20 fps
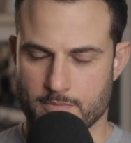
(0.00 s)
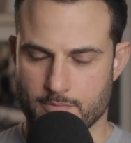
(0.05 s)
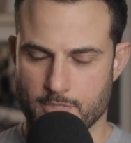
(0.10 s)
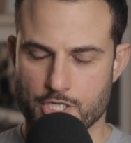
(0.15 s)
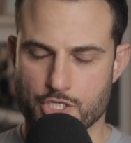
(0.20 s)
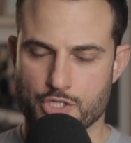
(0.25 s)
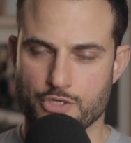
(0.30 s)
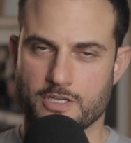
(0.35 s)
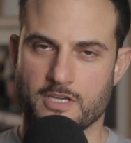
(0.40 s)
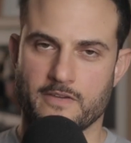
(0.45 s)

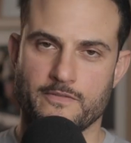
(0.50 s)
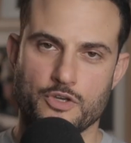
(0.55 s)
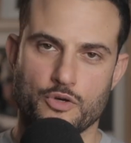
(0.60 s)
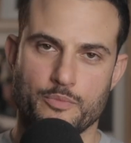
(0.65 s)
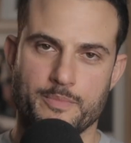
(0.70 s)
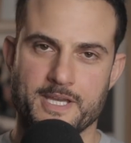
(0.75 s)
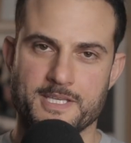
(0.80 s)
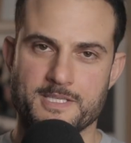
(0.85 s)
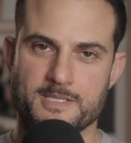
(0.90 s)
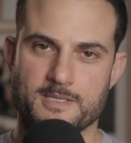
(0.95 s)
Make sure you cover your
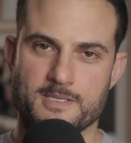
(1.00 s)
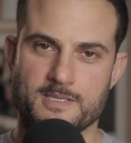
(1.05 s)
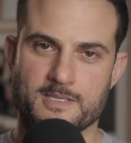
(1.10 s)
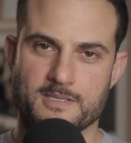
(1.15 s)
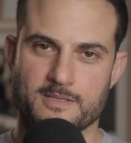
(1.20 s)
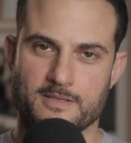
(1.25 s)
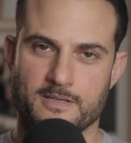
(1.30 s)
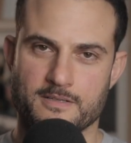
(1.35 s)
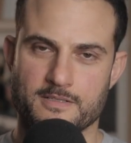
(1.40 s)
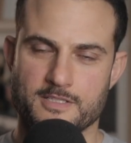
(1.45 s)

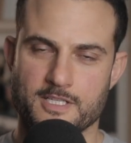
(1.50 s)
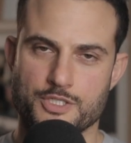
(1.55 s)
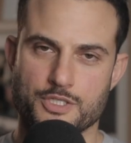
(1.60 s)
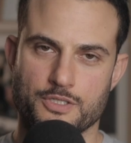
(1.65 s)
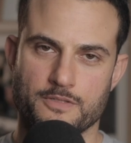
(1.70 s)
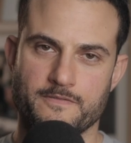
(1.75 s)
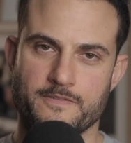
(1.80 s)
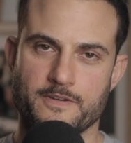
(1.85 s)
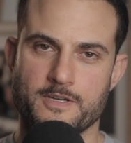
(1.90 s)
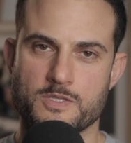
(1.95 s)
bases on
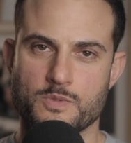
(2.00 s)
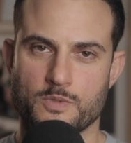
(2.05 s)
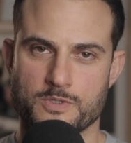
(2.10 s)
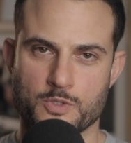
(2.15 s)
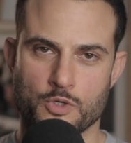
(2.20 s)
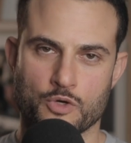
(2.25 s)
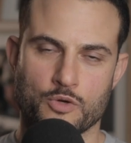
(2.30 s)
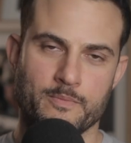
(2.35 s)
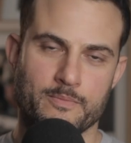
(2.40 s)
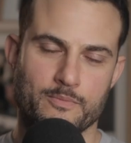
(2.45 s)
digital first. We'll
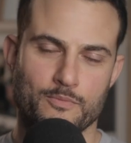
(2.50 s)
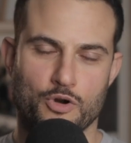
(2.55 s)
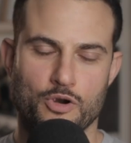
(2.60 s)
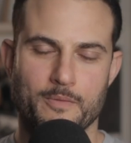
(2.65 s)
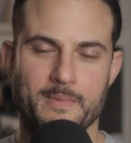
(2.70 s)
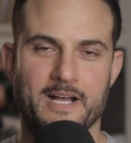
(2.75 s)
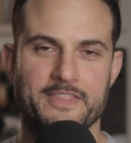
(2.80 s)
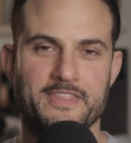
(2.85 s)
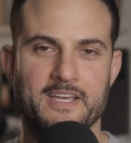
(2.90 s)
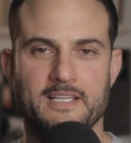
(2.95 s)
talk more
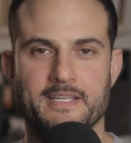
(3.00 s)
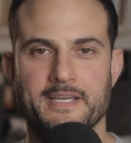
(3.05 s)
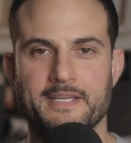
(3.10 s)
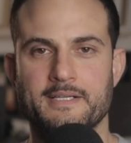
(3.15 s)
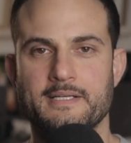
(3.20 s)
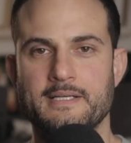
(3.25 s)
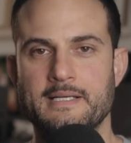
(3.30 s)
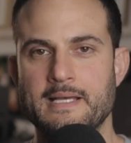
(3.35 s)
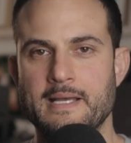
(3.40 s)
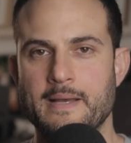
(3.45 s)
about that
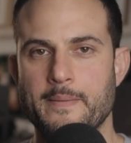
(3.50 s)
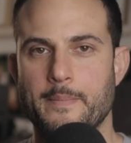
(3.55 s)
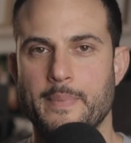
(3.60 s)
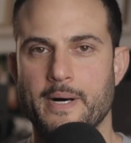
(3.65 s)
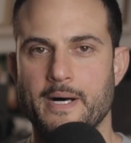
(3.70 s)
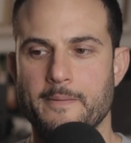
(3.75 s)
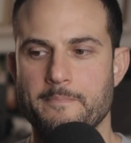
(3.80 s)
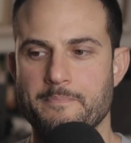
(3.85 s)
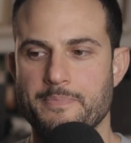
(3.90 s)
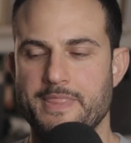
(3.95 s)
later,
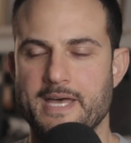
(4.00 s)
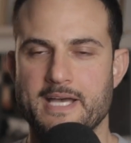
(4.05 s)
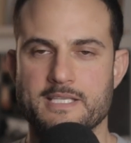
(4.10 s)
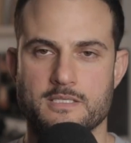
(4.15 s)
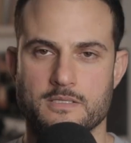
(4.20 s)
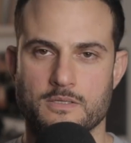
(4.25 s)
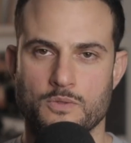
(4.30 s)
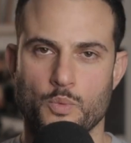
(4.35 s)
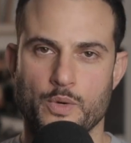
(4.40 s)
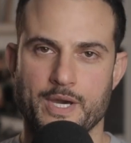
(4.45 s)
but
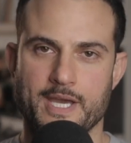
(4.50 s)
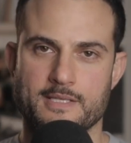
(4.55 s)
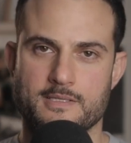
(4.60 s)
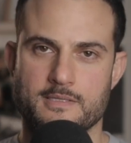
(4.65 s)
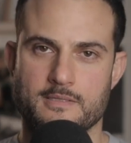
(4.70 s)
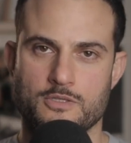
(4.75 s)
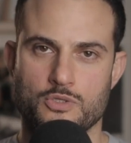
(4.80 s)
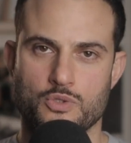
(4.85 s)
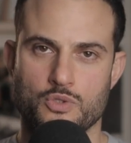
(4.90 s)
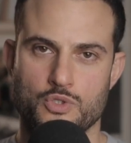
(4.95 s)
that's a way
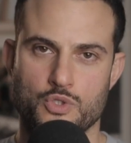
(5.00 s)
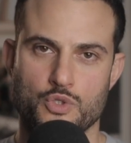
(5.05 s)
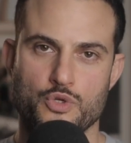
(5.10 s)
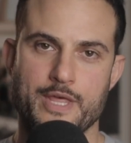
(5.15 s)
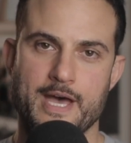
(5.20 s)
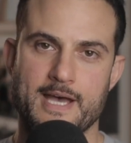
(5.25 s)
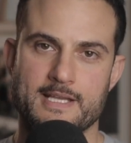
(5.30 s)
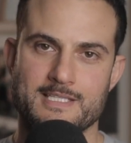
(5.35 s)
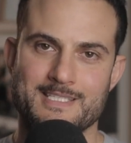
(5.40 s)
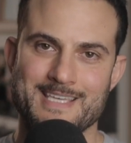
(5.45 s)
to do
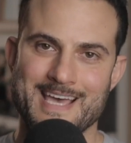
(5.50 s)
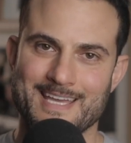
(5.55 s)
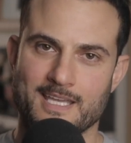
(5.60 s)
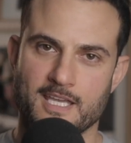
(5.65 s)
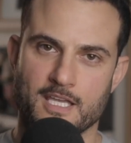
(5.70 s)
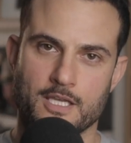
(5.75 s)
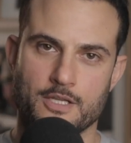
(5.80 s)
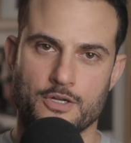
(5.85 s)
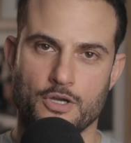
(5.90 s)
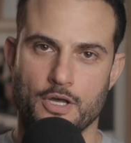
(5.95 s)
that,
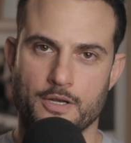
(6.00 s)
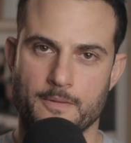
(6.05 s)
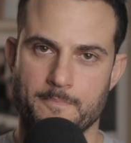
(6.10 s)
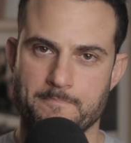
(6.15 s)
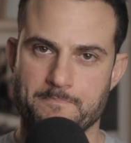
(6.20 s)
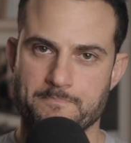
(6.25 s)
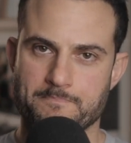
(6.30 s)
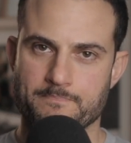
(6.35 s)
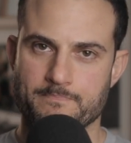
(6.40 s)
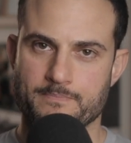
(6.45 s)
tacking it on.
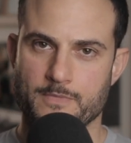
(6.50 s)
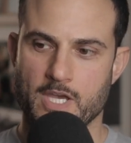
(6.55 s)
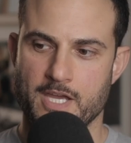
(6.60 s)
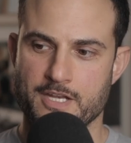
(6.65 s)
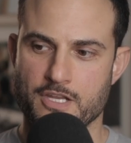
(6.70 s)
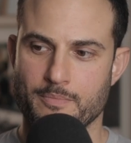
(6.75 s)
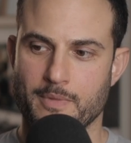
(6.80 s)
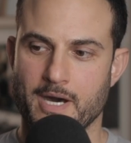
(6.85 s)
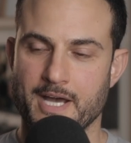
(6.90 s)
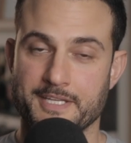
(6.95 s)

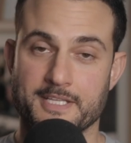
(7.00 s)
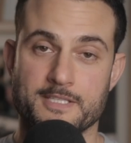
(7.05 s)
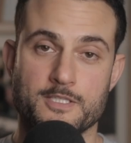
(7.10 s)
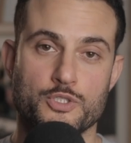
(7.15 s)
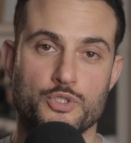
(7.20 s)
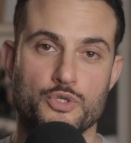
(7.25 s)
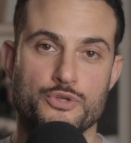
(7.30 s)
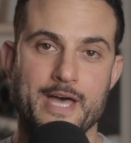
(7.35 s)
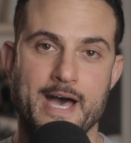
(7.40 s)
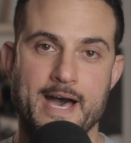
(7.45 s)
And you might need
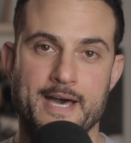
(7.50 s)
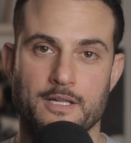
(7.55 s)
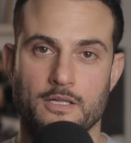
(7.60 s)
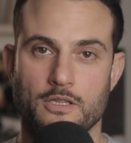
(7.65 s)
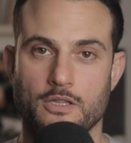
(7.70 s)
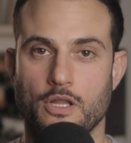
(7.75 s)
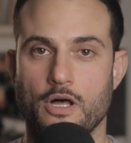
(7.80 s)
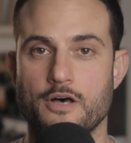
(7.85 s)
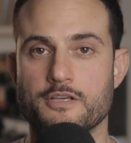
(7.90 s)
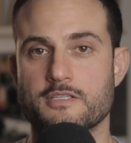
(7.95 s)
to do that at a
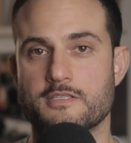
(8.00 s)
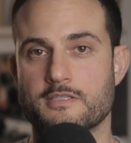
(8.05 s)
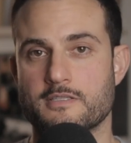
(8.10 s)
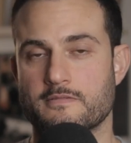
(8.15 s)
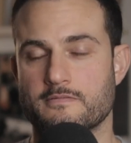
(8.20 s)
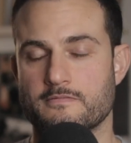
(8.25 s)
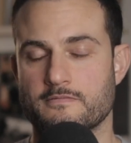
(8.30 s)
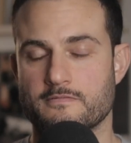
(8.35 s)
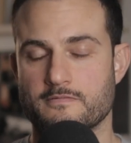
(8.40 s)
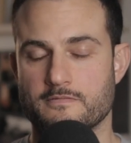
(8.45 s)

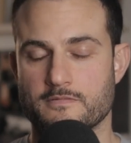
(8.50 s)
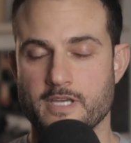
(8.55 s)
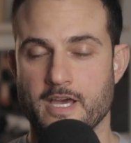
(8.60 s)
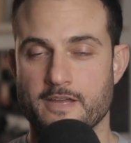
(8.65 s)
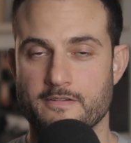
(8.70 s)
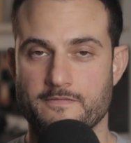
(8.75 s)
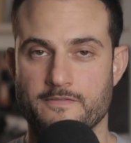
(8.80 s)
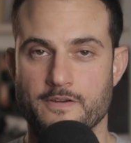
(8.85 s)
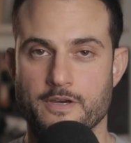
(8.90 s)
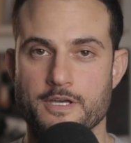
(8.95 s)
loss
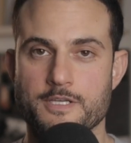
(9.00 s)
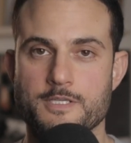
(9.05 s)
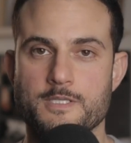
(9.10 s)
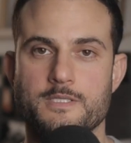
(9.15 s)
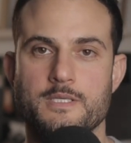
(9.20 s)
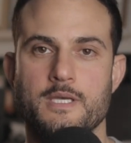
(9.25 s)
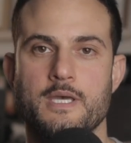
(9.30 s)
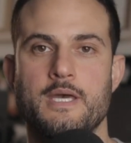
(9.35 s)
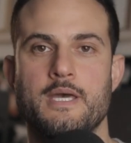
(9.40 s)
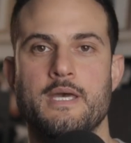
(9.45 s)
at
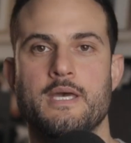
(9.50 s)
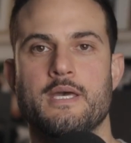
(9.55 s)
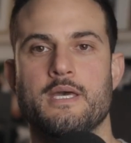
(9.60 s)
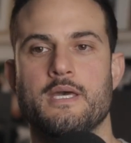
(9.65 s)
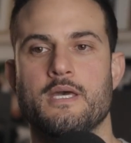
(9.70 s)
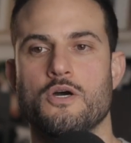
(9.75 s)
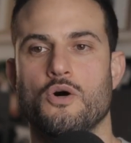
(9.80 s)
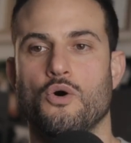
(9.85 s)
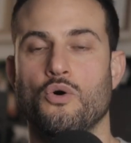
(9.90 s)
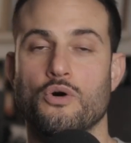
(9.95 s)
first,
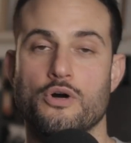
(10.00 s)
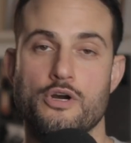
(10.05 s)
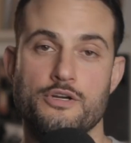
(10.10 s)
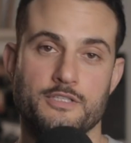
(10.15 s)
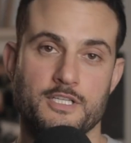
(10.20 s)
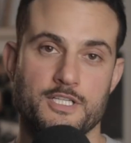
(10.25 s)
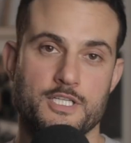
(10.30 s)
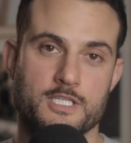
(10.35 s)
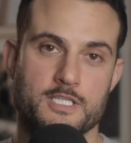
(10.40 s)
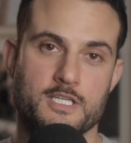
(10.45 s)
or
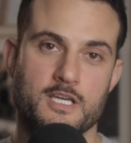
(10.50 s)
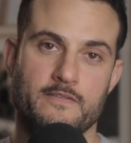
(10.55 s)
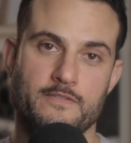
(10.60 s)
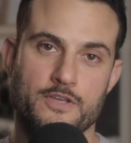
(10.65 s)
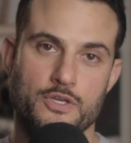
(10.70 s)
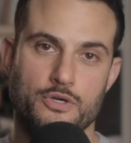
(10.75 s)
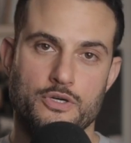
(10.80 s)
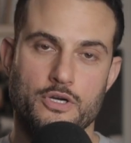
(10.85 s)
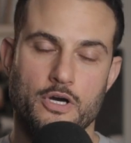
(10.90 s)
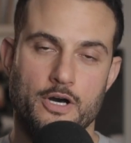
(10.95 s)
only just cover
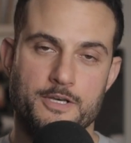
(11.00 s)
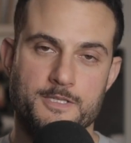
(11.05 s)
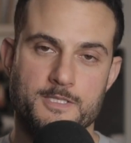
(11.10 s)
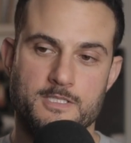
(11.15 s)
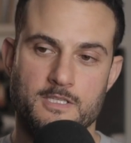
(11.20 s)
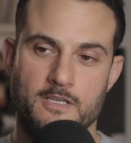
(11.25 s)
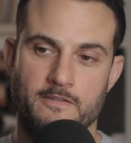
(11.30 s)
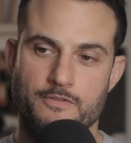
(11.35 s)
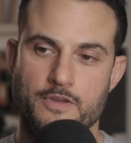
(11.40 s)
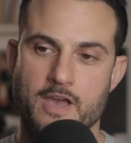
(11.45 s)
your
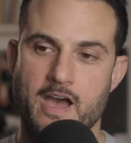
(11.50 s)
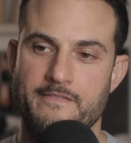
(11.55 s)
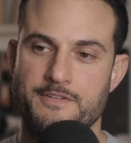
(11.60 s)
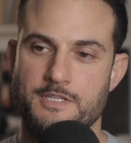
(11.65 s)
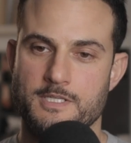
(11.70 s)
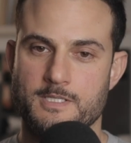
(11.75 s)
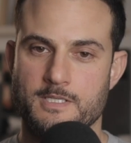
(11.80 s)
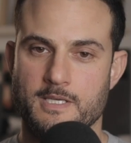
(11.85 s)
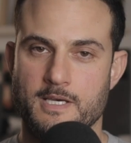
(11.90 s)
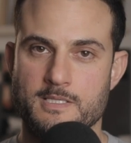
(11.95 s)
costs. If you have
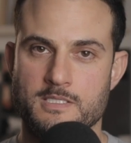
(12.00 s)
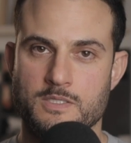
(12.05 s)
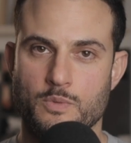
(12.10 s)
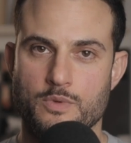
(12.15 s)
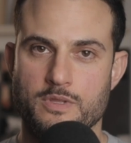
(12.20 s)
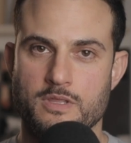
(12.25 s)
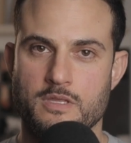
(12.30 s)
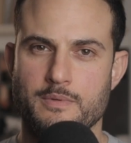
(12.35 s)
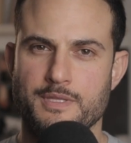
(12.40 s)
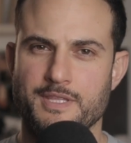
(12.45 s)
discussed it
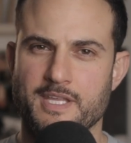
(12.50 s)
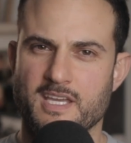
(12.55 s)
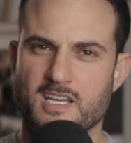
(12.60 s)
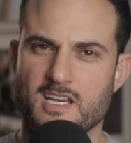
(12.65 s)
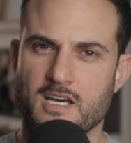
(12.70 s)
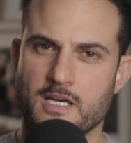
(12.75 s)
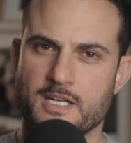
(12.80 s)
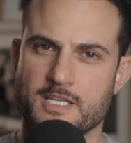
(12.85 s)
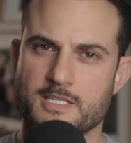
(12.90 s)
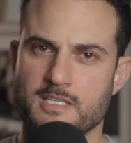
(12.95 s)
with them and they're
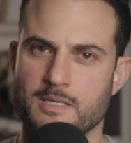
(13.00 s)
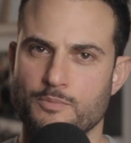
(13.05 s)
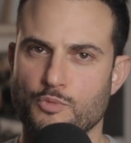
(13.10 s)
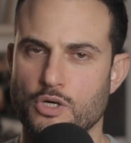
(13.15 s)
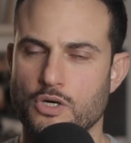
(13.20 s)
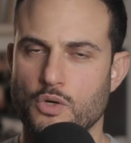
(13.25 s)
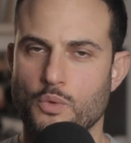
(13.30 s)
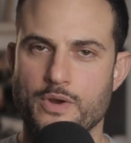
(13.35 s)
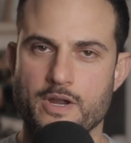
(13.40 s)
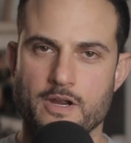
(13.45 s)
kind of
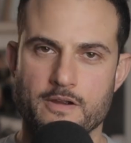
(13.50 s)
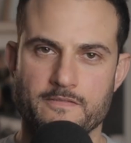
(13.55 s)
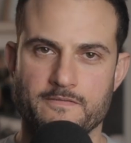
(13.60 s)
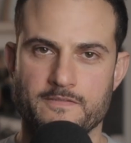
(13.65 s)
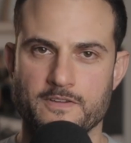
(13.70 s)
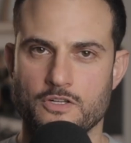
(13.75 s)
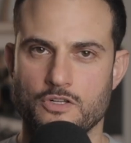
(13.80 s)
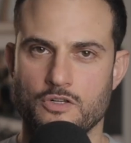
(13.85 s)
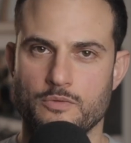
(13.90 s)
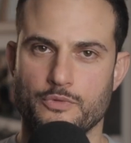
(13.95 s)
somewhat aware of
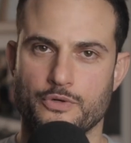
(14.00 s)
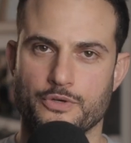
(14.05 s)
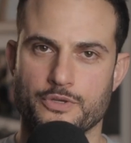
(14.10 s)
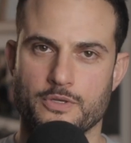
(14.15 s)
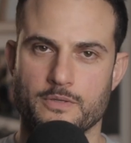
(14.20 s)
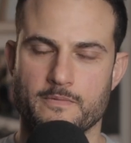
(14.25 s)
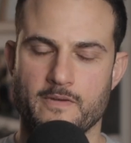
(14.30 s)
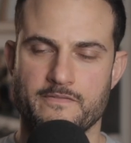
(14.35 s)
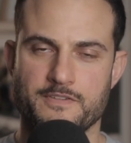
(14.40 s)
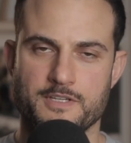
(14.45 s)
film, or
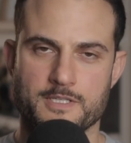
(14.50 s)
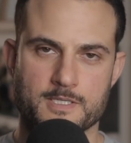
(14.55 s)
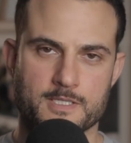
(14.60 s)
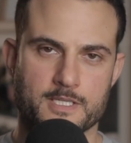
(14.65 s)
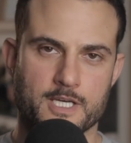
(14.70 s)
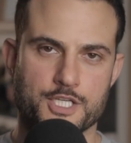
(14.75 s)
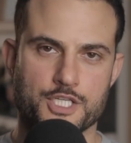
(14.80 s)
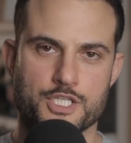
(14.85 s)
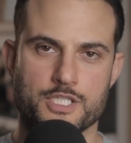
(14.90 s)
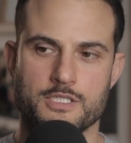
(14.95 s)
you have a
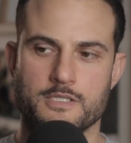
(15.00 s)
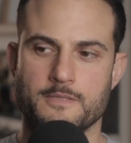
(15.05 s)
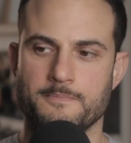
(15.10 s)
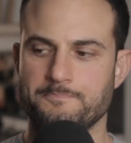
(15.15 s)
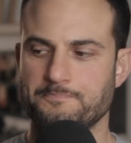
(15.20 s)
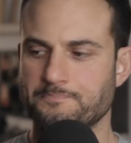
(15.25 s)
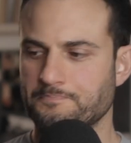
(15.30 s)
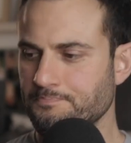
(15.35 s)
discussion,